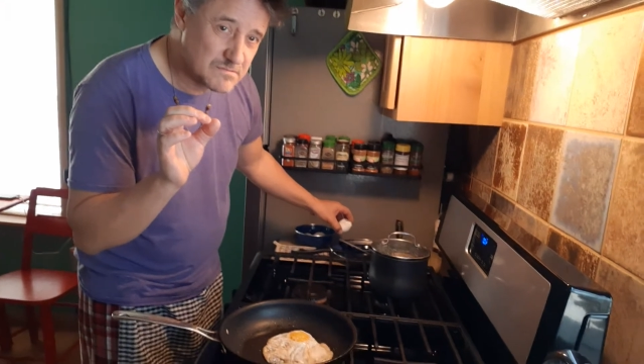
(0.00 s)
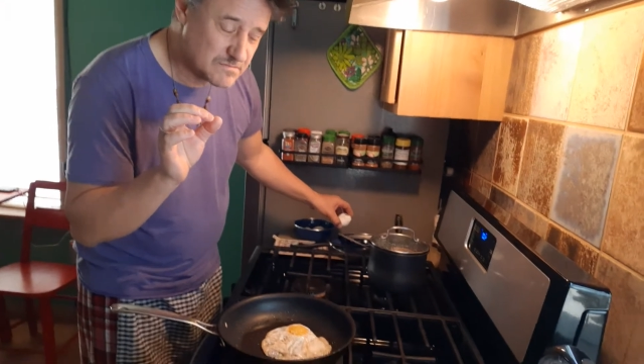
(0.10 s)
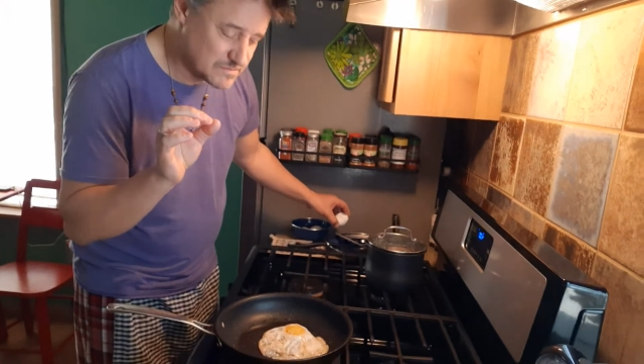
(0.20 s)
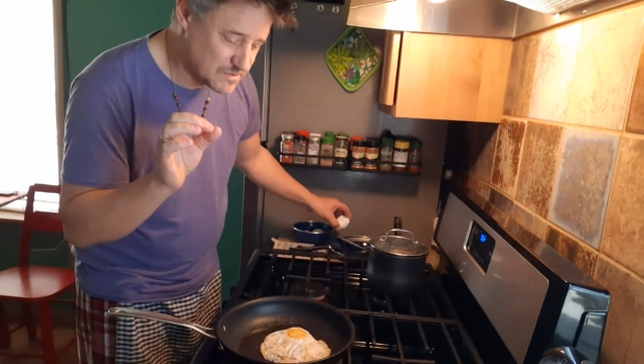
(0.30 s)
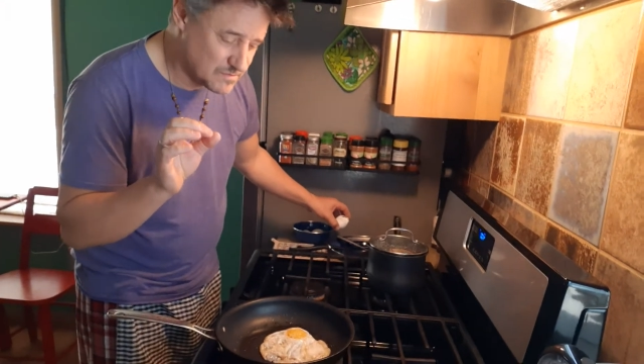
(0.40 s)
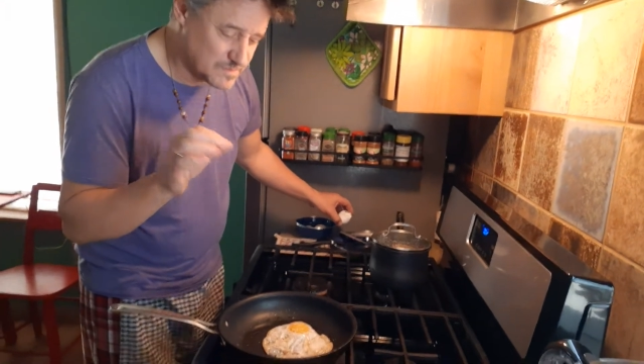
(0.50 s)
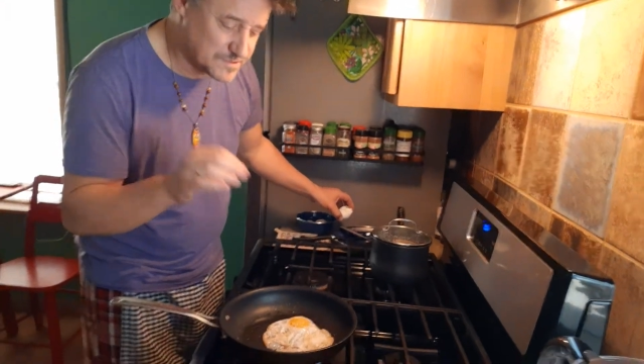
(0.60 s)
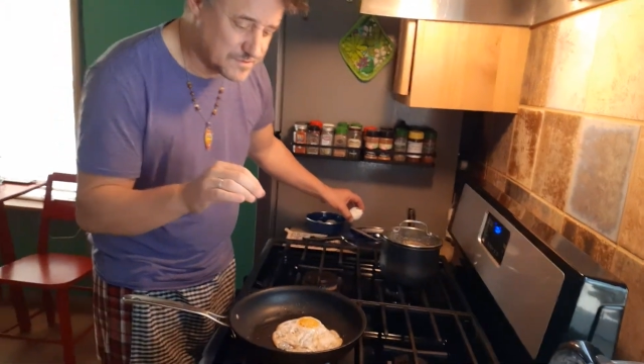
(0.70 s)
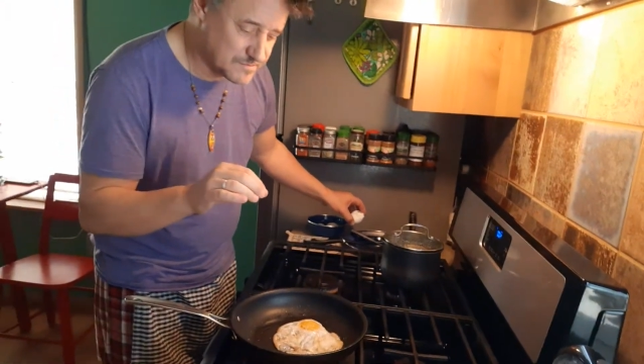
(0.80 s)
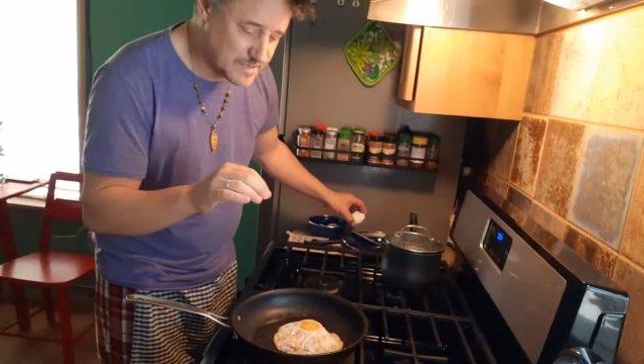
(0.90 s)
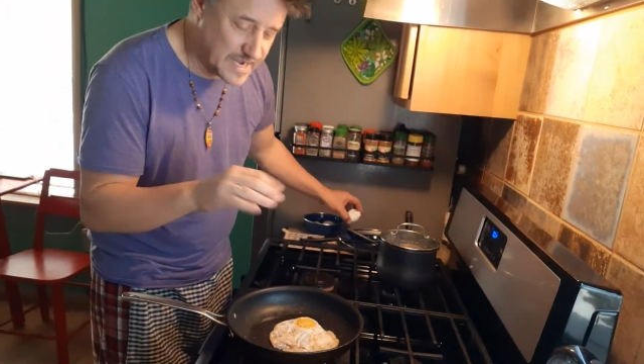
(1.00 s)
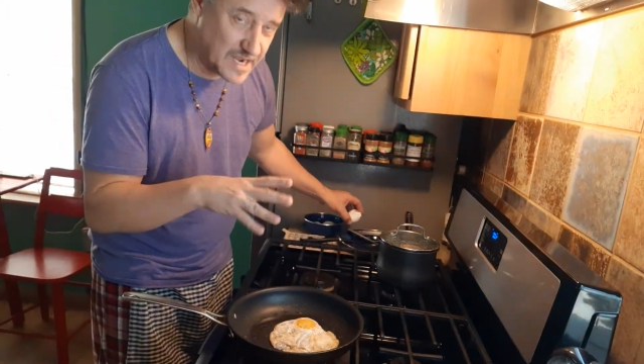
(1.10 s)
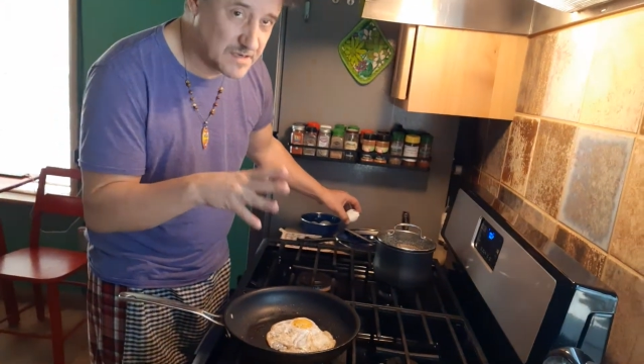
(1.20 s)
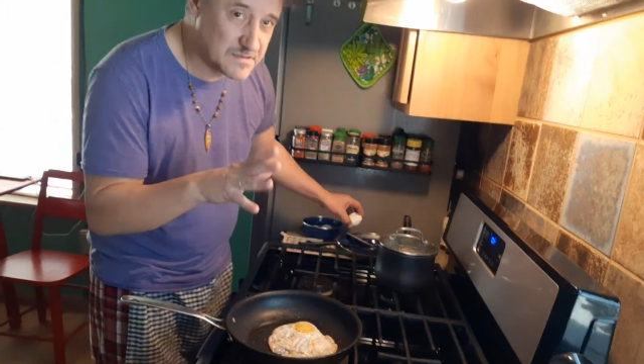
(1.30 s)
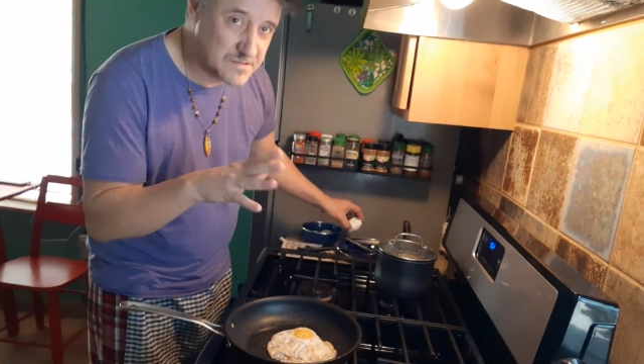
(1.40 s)
you don't want your
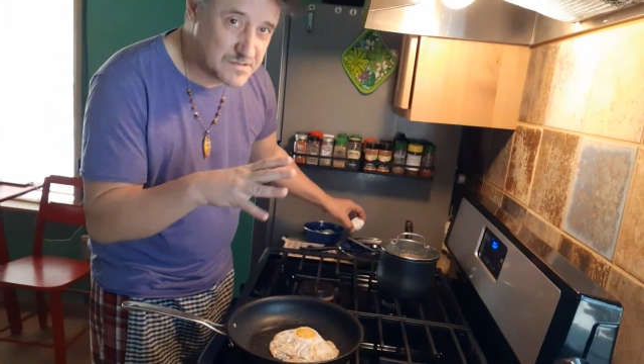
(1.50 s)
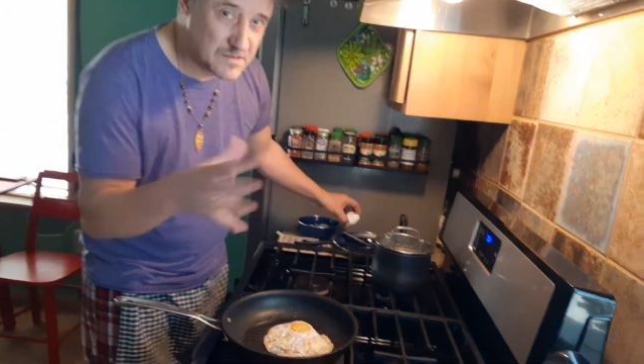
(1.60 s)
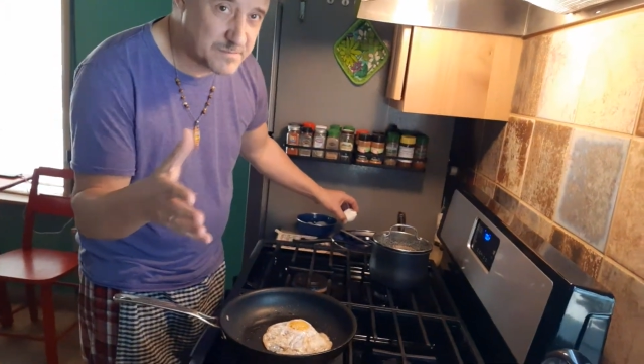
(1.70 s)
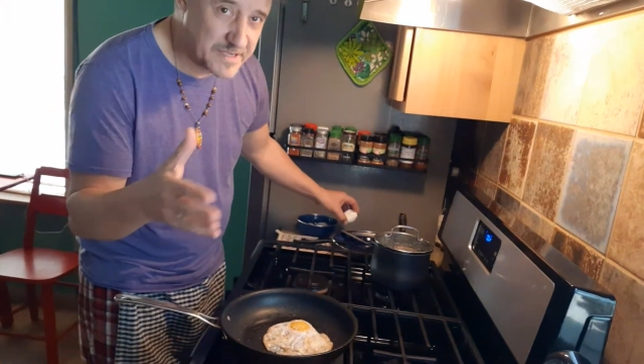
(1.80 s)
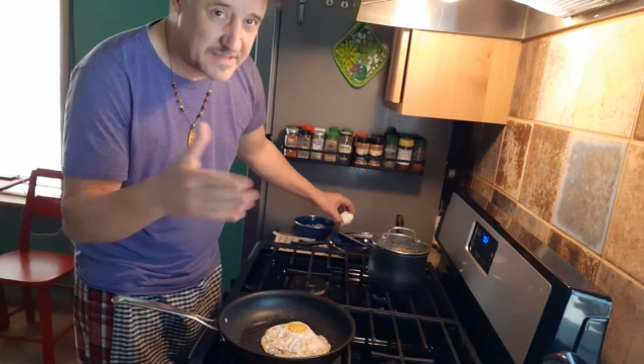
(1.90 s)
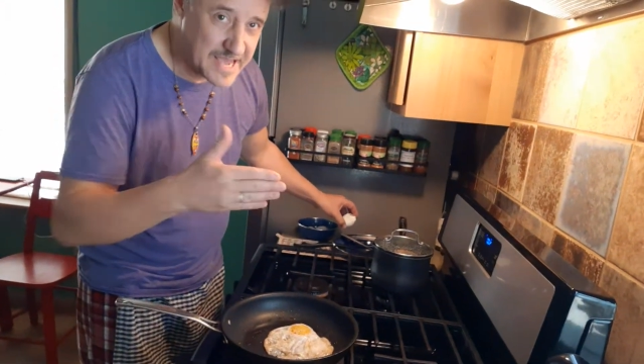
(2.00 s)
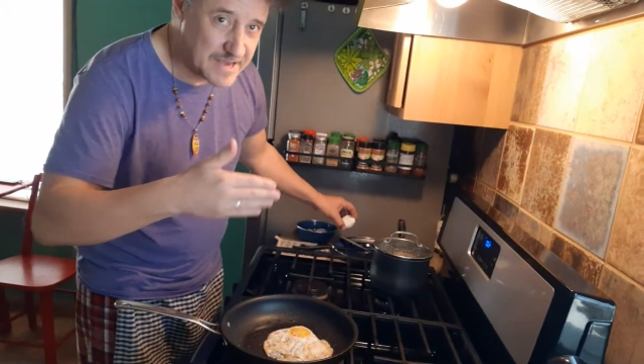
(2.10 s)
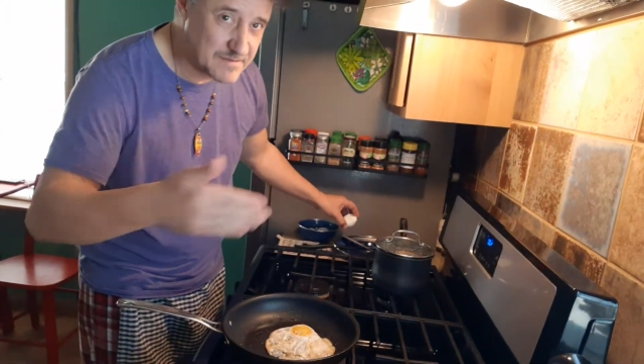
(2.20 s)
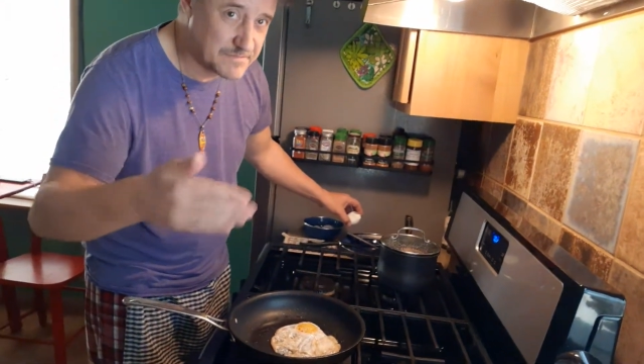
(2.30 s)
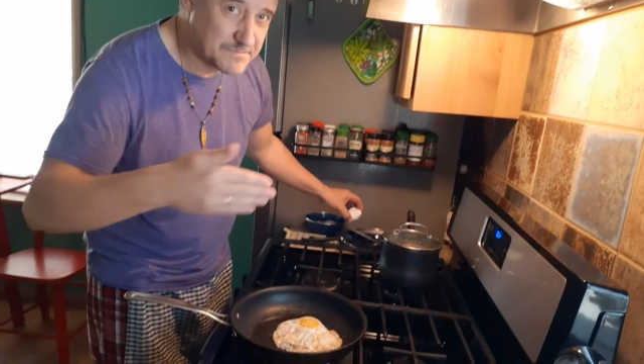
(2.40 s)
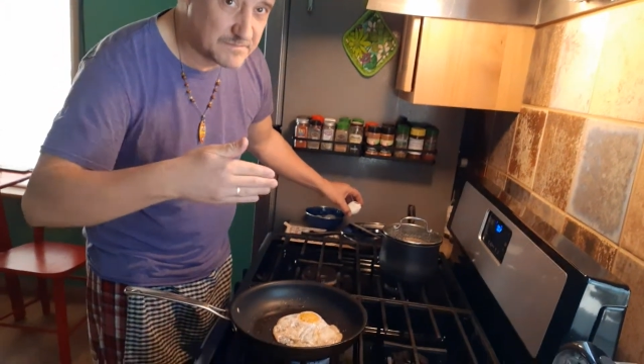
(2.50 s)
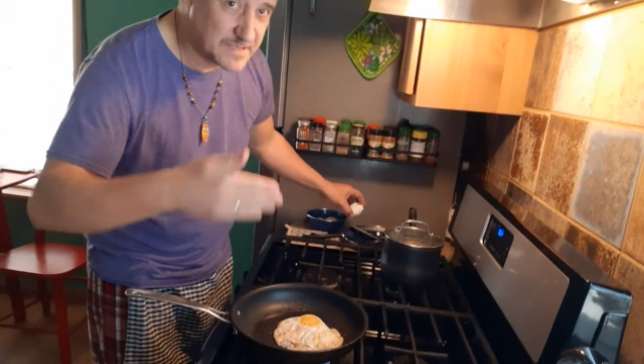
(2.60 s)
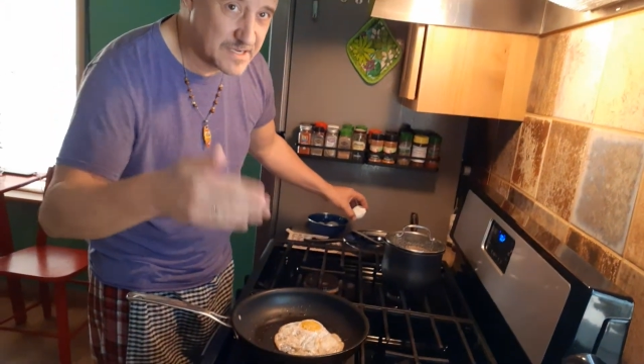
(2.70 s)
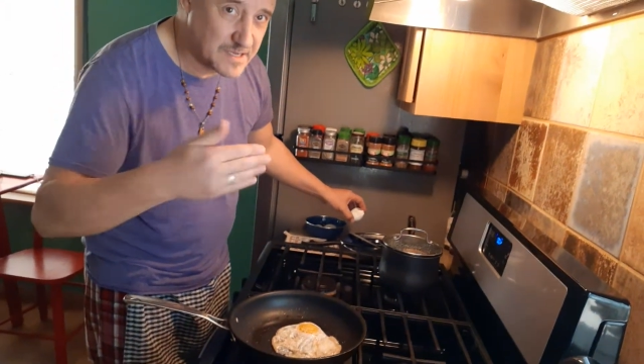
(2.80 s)
egg disturbing that, getting